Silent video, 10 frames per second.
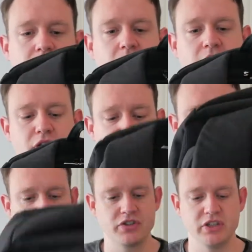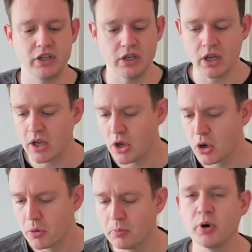that you've ever seen,
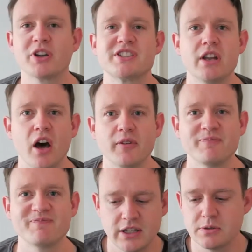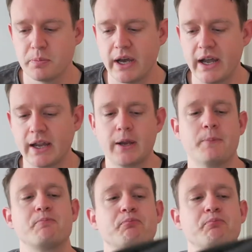but it's not. This bag